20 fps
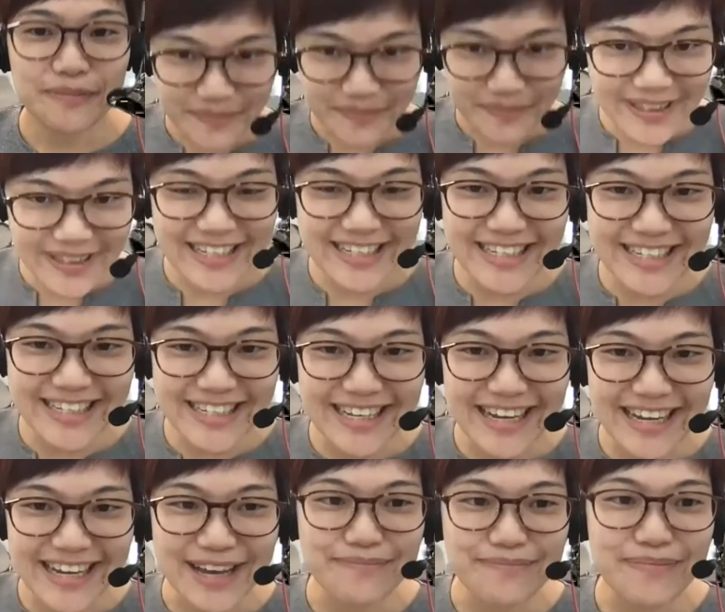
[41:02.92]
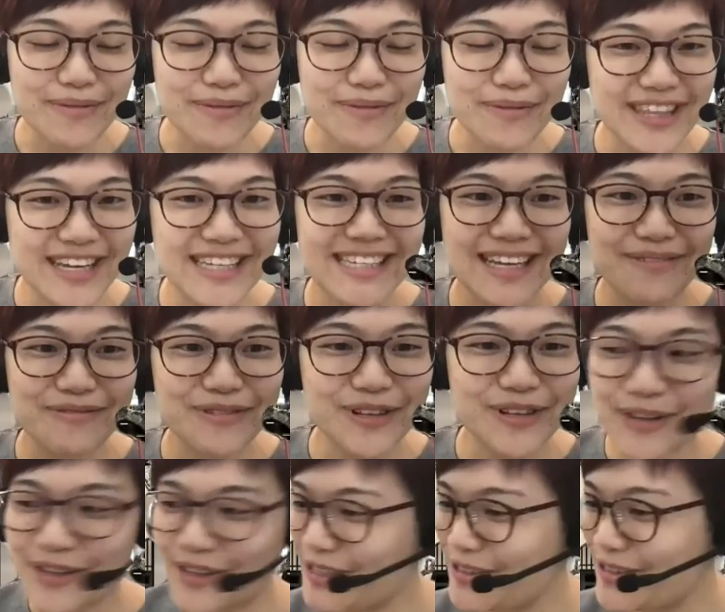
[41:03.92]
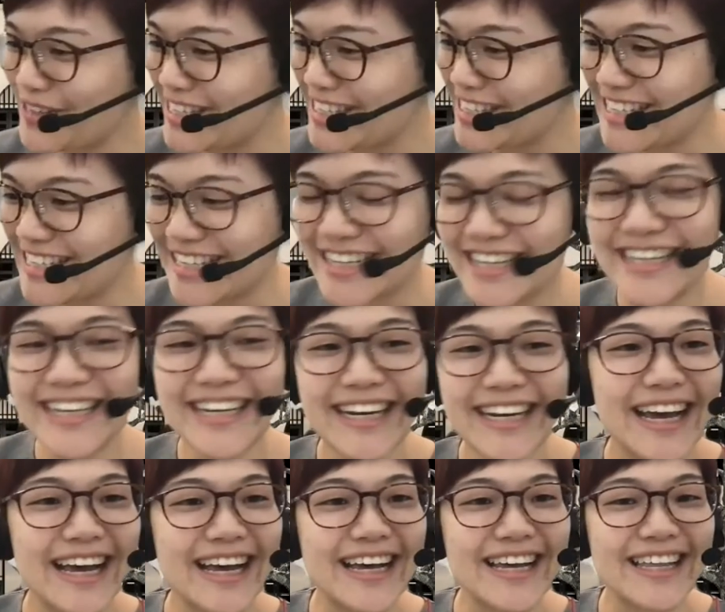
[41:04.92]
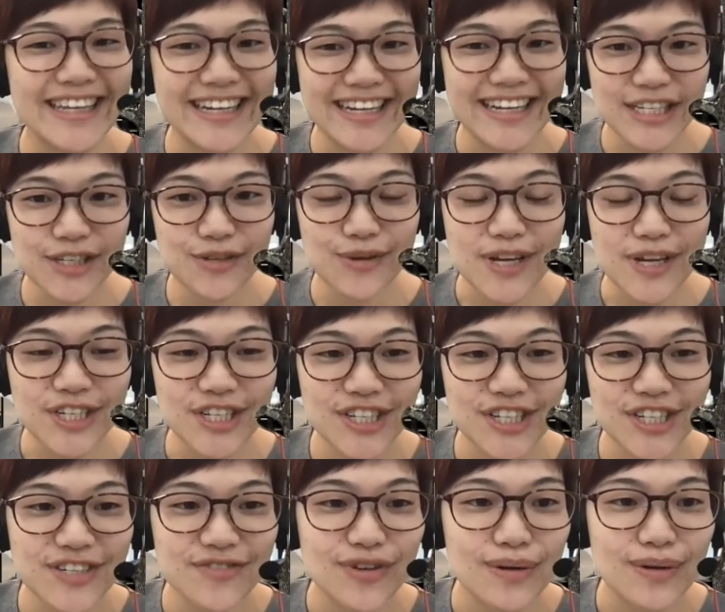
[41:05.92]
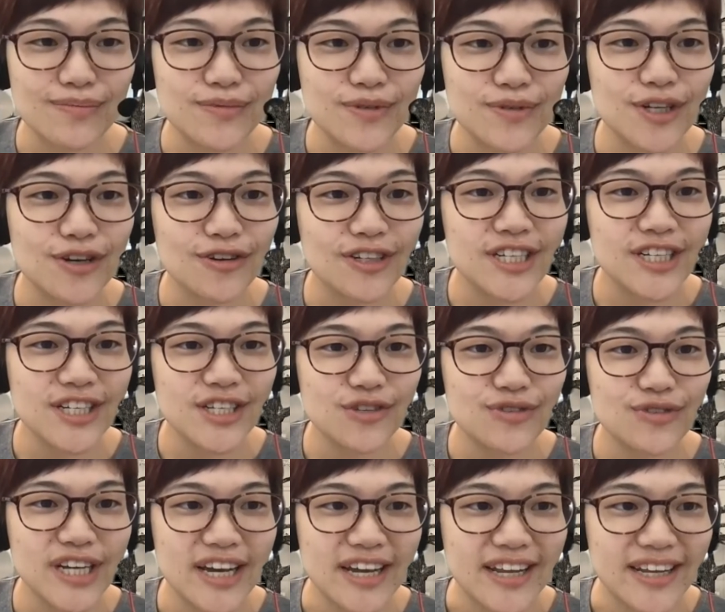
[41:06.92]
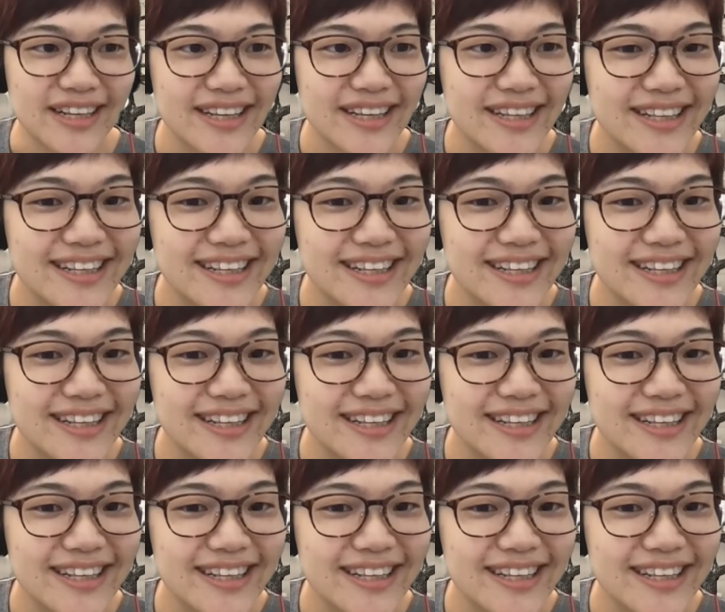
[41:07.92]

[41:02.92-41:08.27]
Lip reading: please bear with us. I will call you in turn. The next question is from Dr. Srikant.